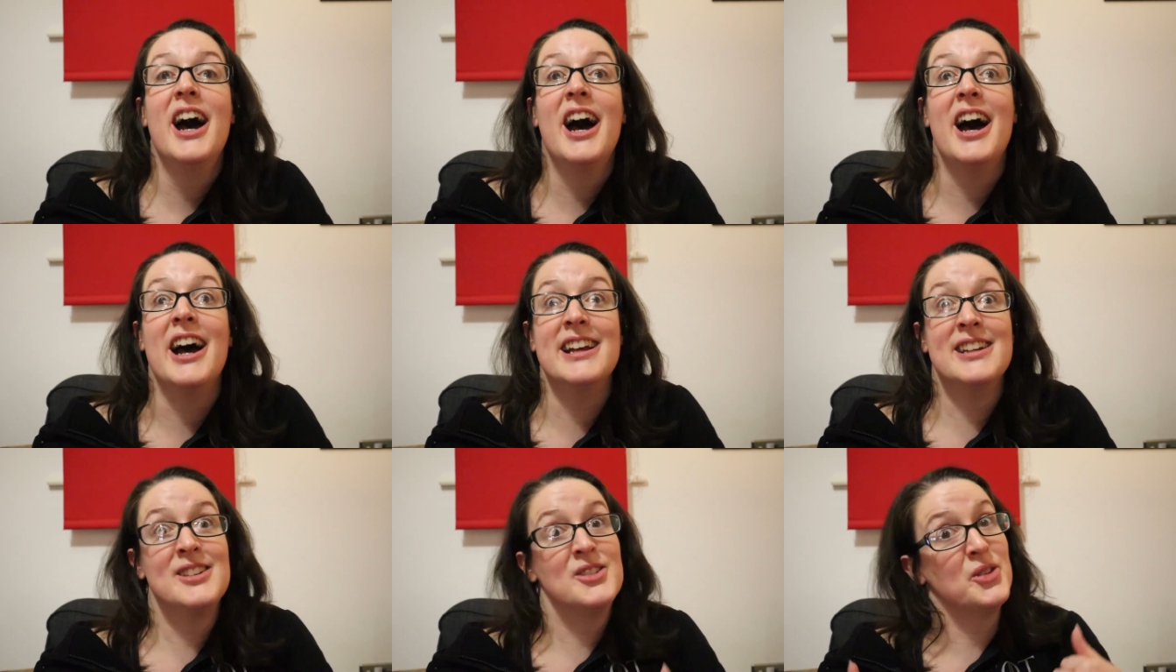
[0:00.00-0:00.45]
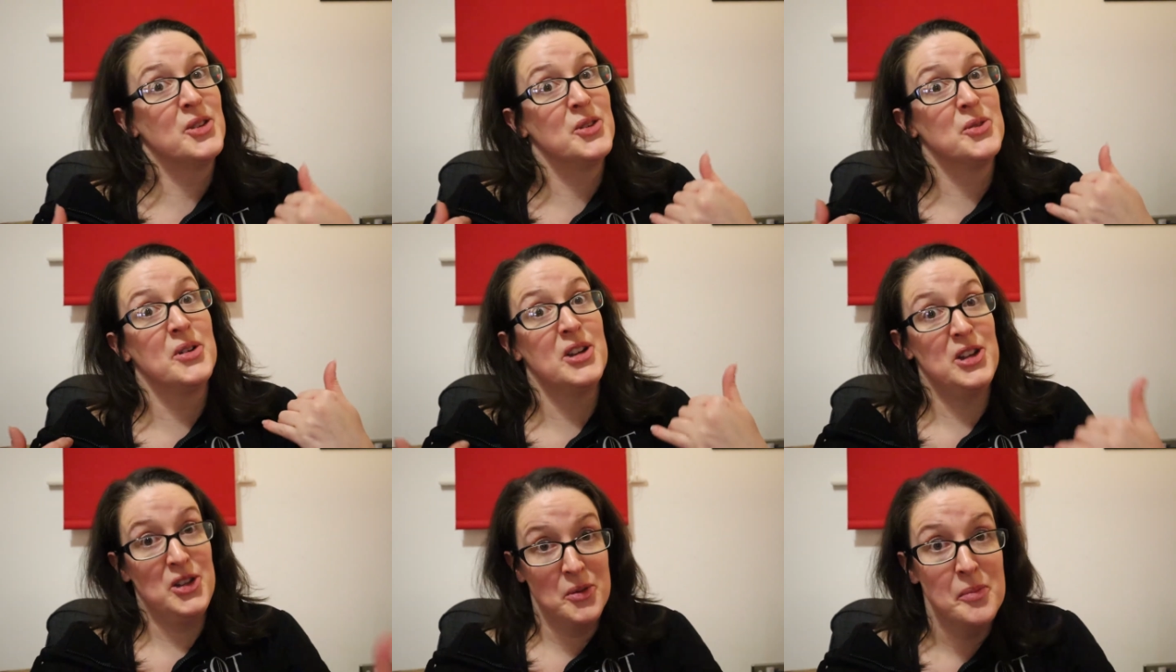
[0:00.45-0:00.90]
It's
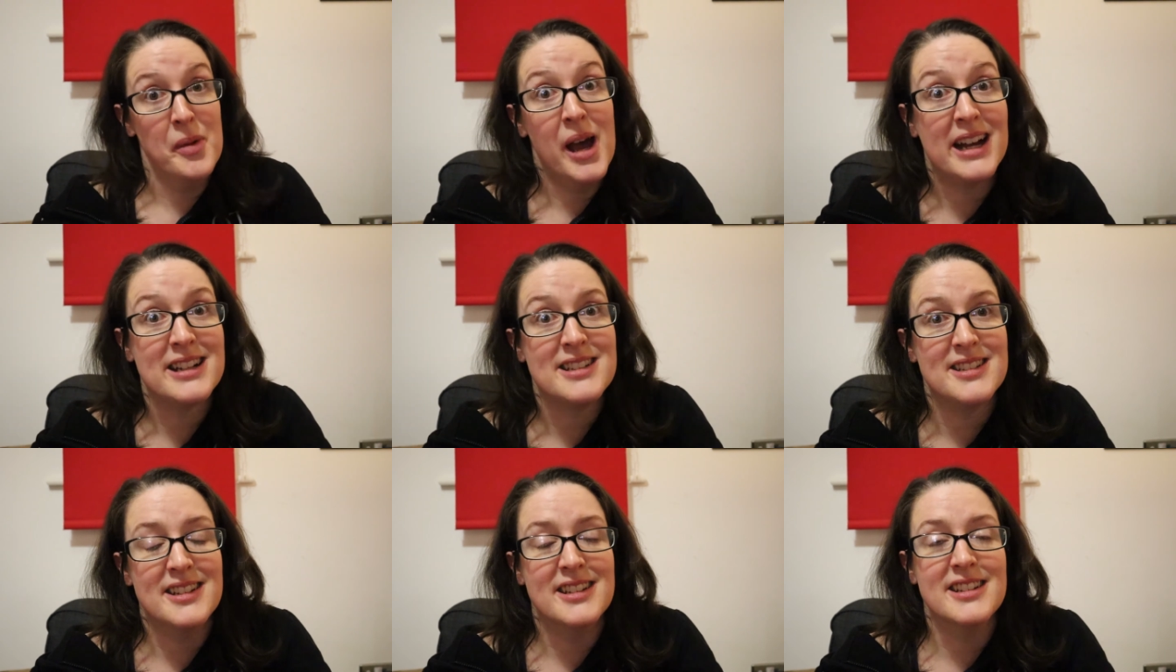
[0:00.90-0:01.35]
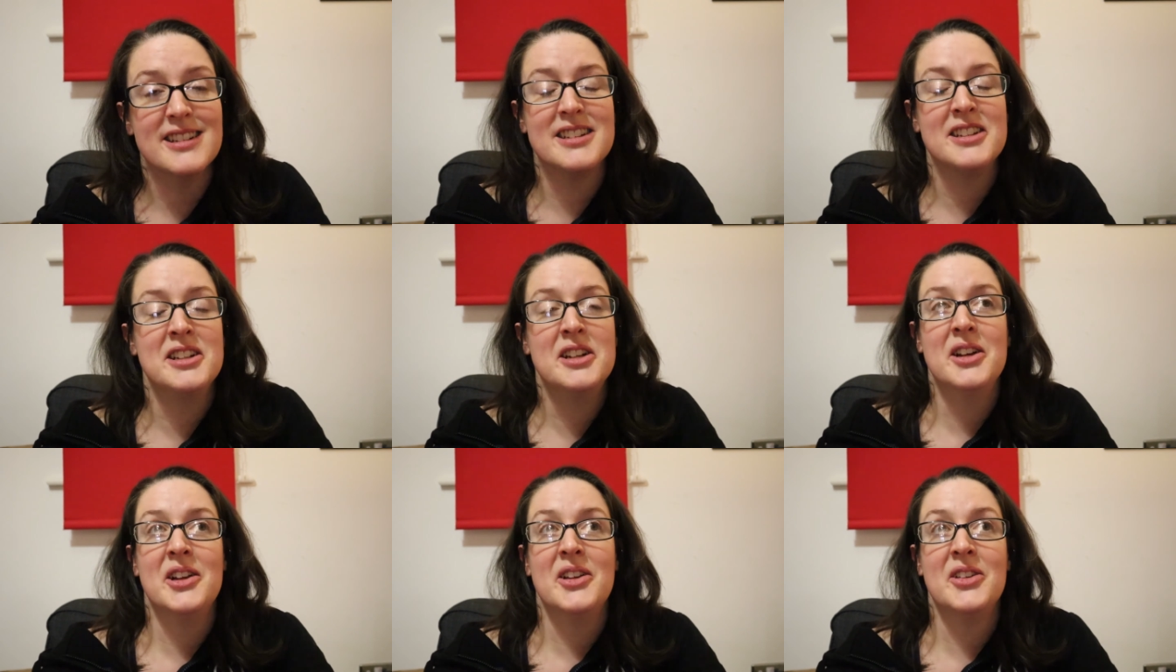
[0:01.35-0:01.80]
also a humectant.
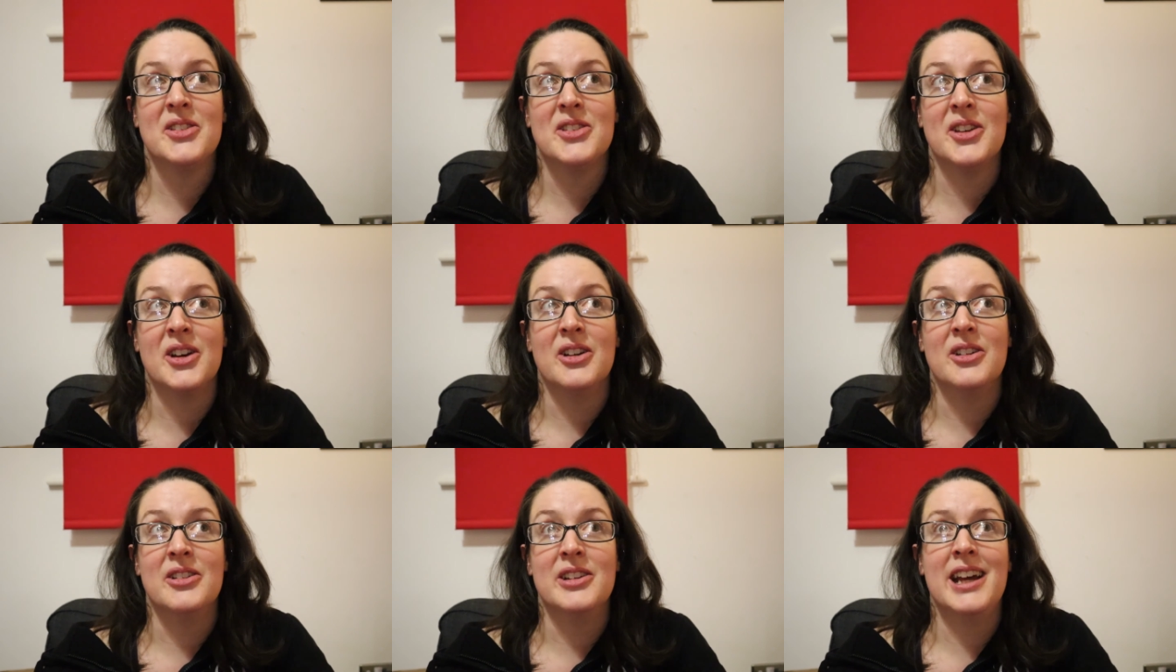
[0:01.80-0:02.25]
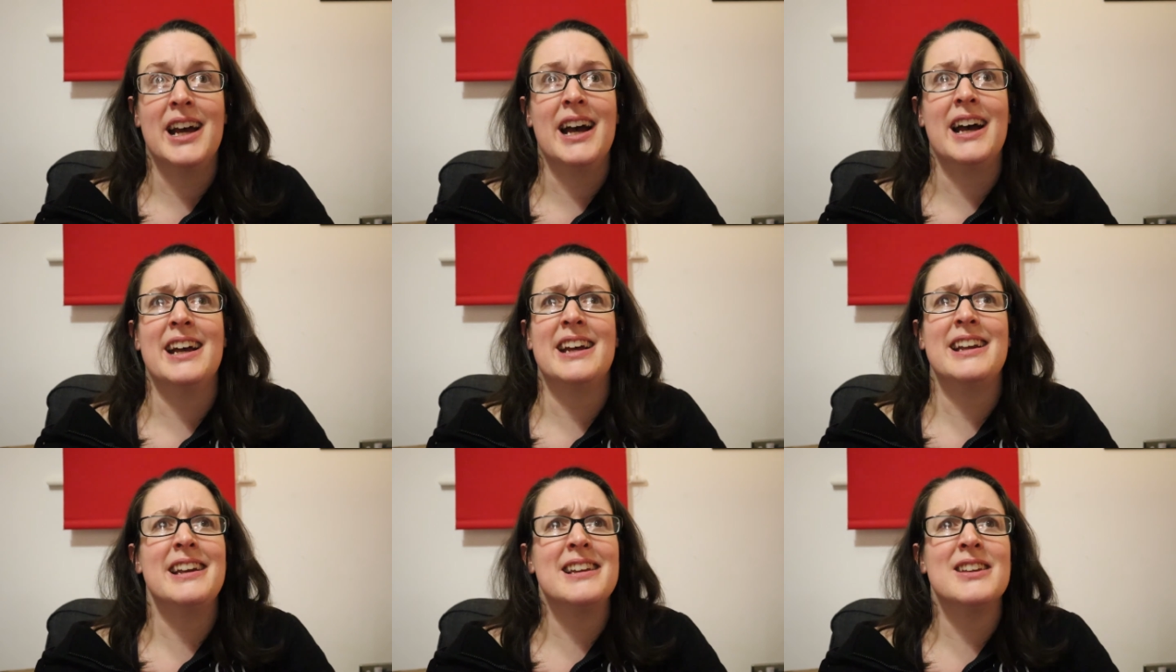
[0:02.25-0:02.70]
So
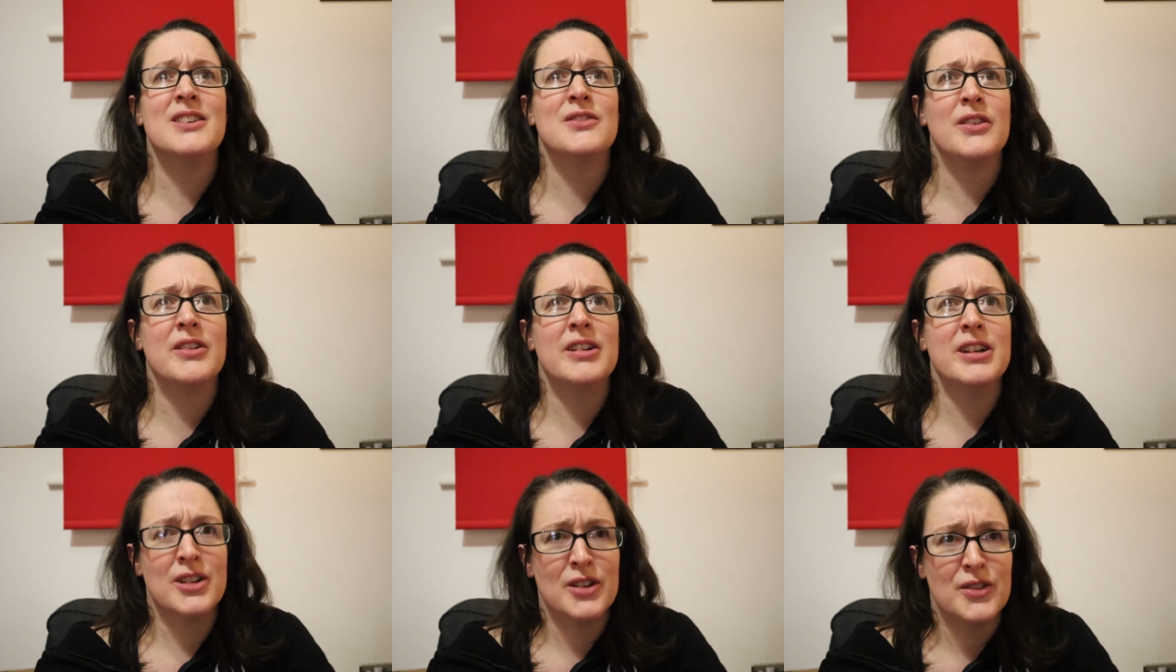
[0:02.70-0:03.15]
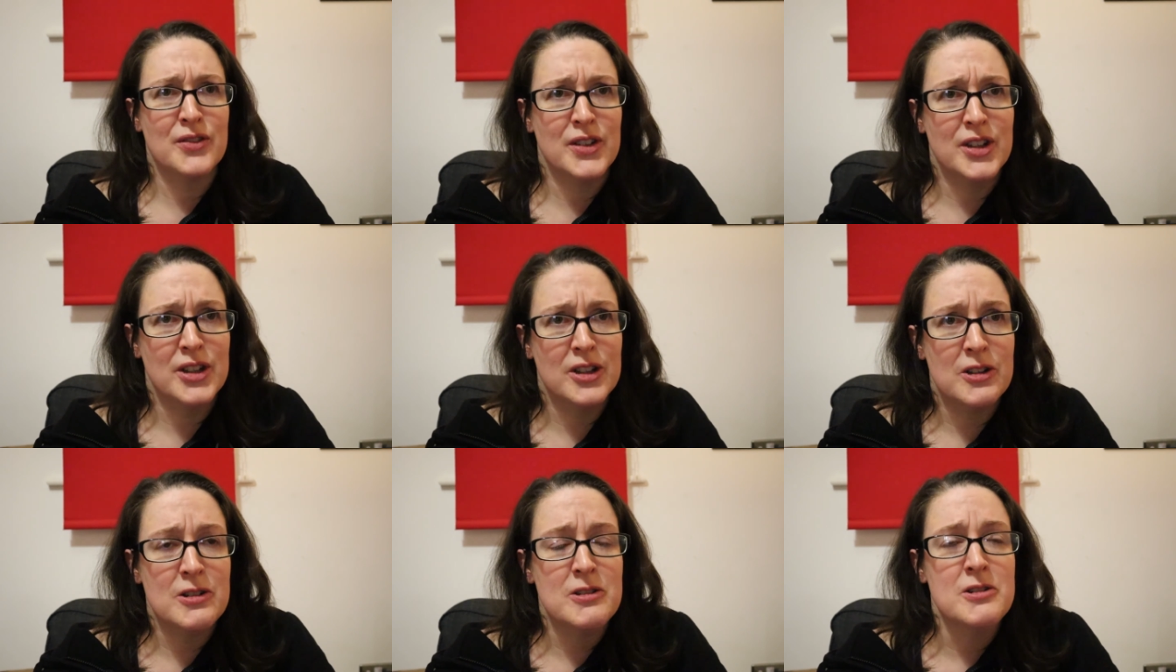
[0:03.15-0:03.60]
yeah, it is very good for
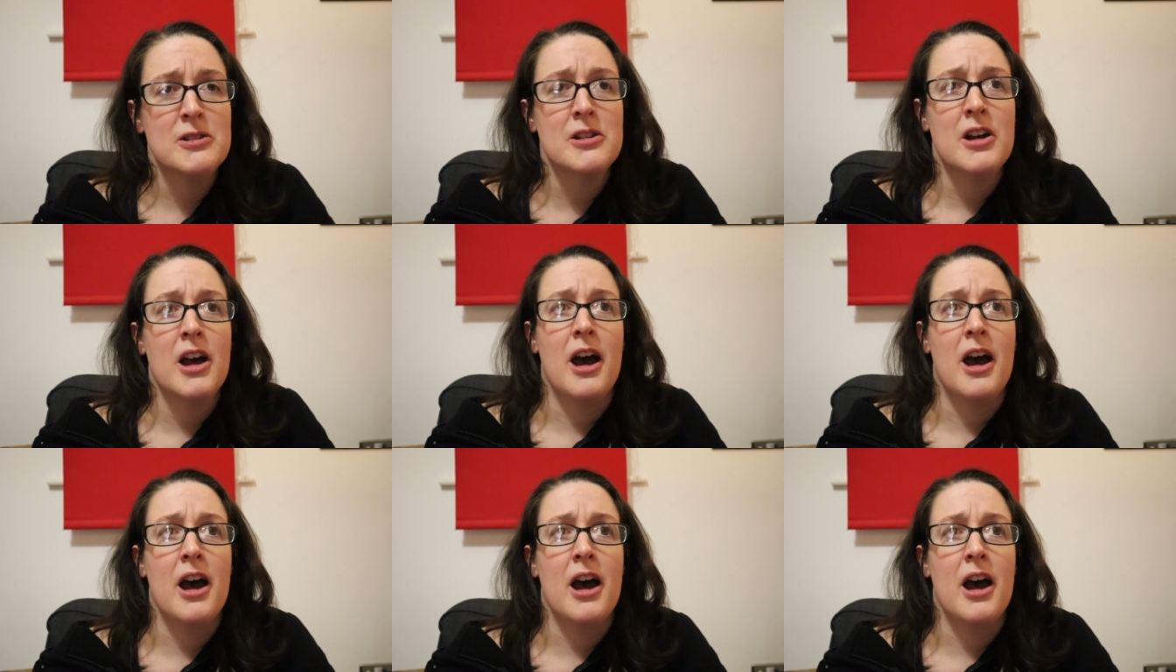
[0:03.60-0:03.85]
you.